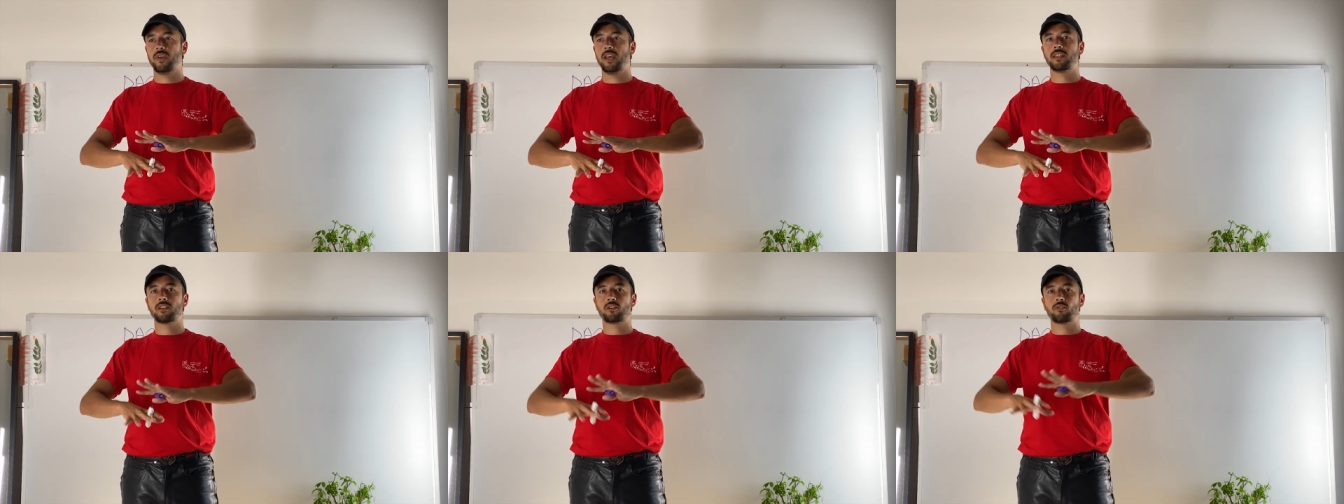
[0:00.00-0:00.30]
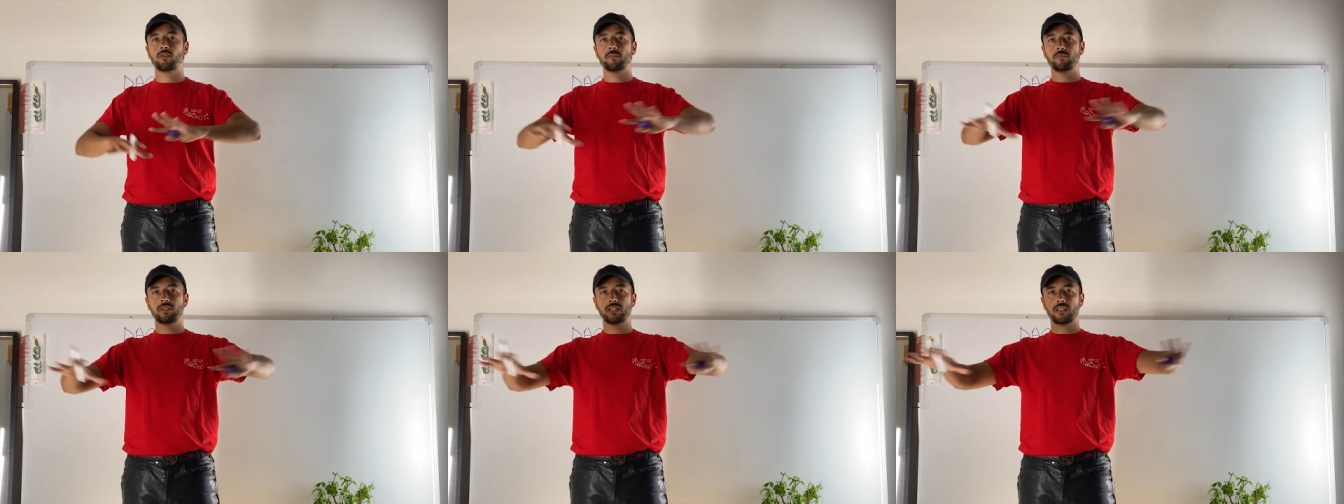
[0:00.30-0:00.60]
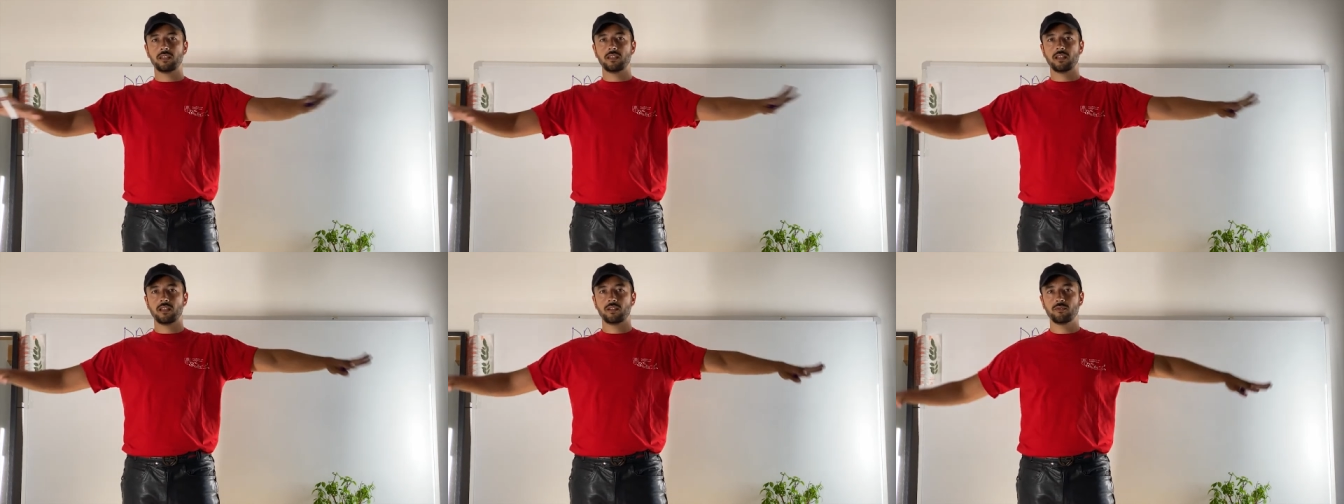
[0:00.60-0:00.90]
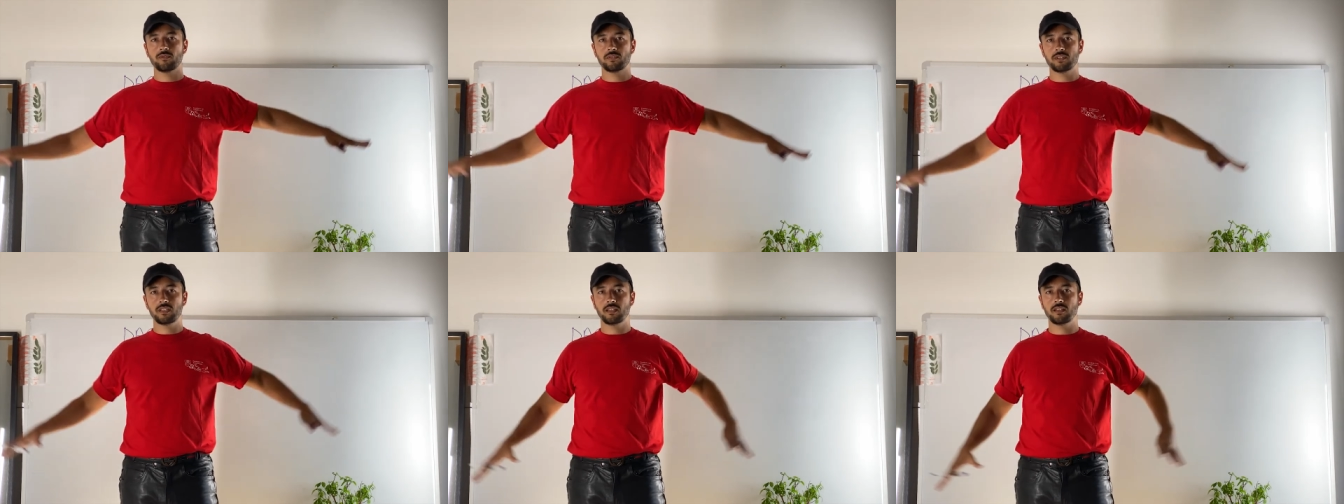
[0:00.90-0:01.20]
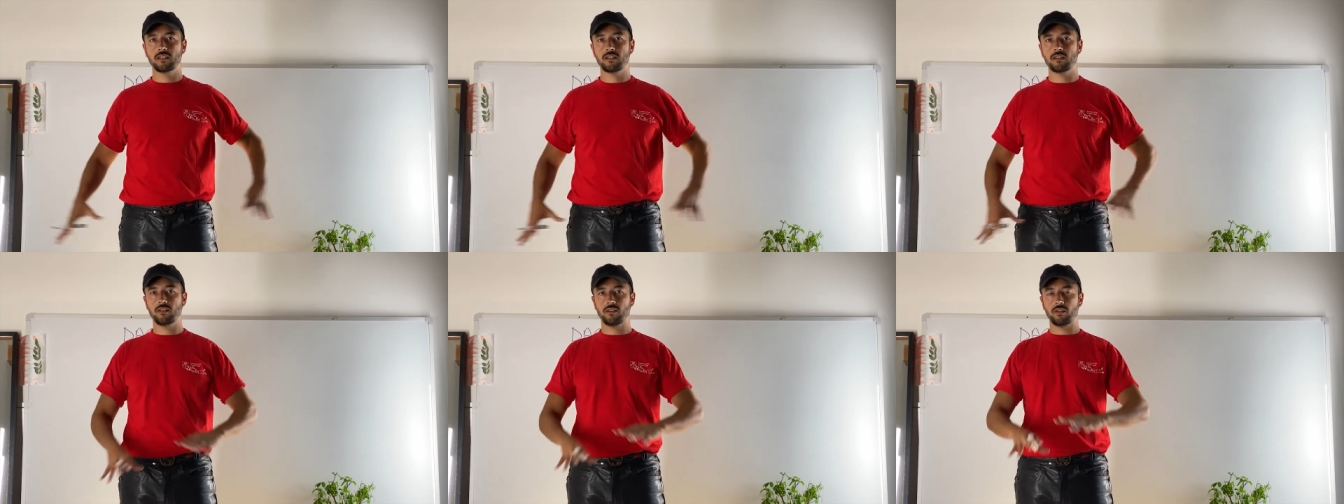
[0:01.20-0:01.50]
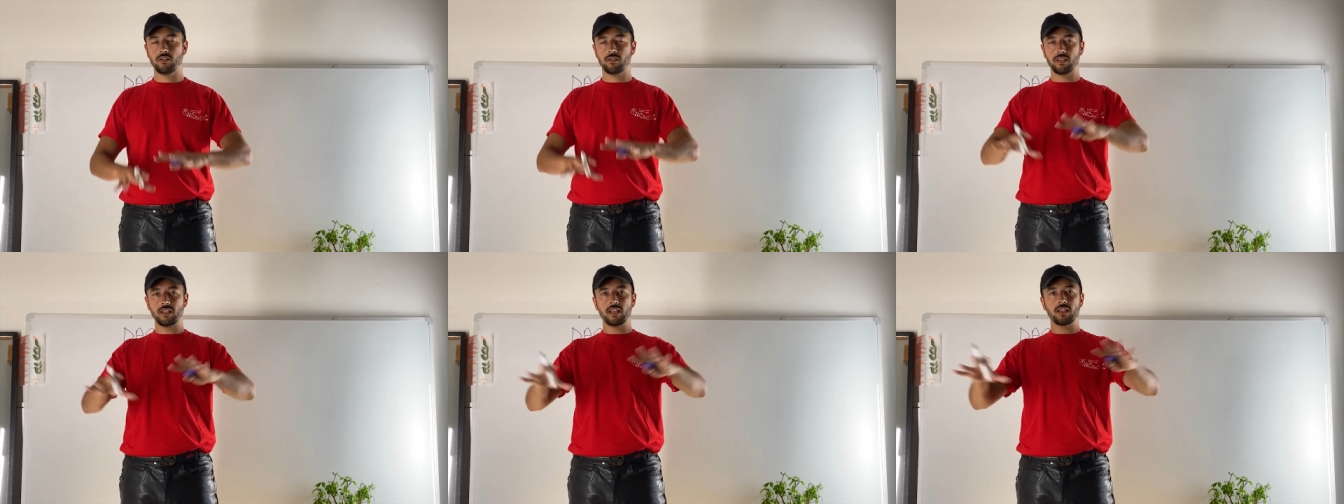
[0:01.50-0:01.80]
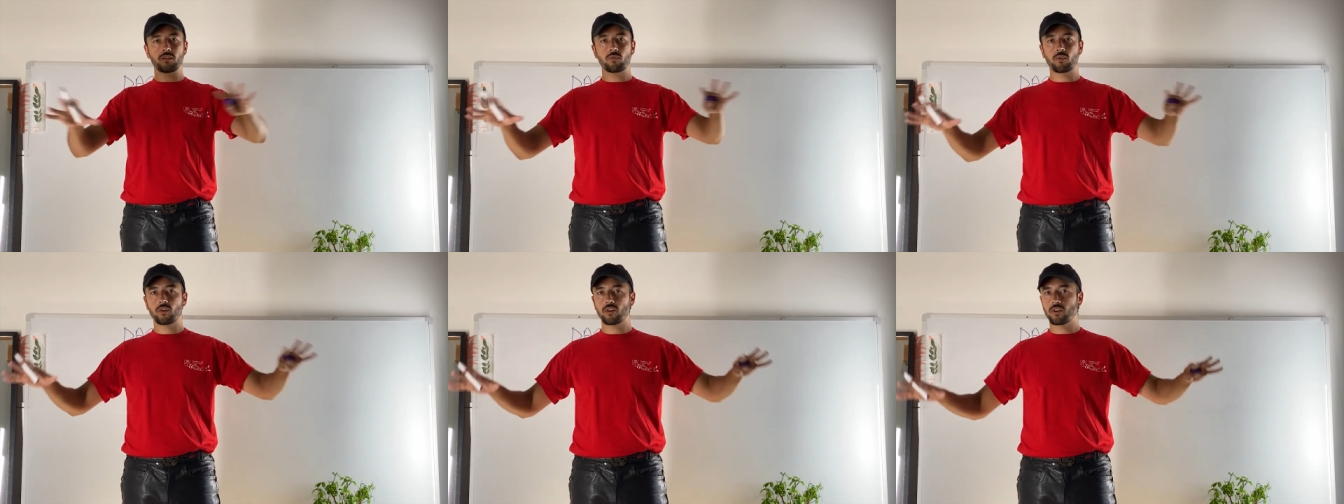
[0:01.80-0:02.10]
encrypted and using a
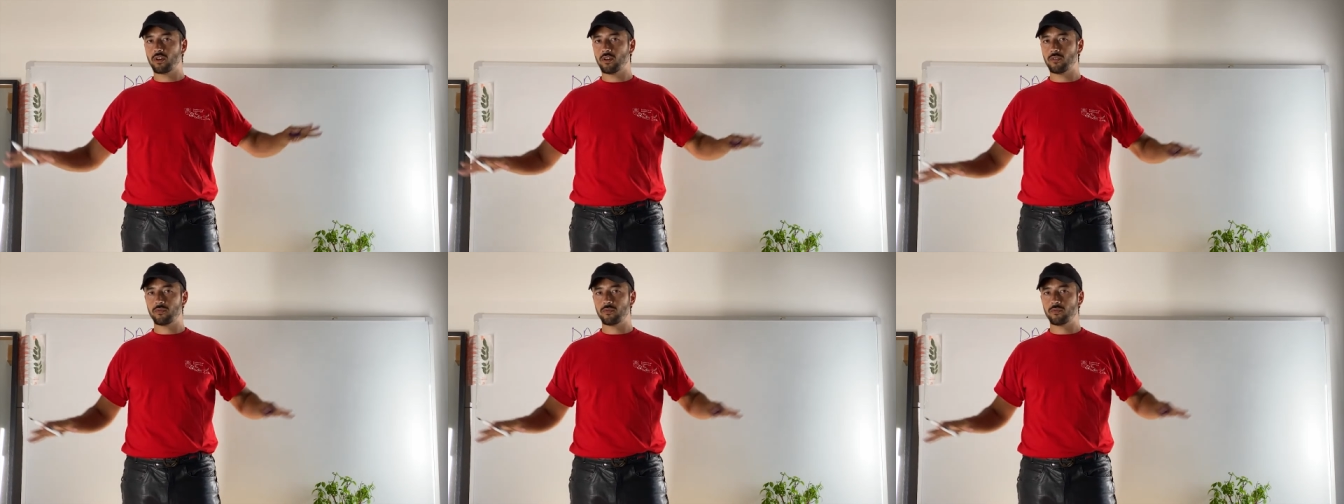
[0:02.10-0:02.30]
network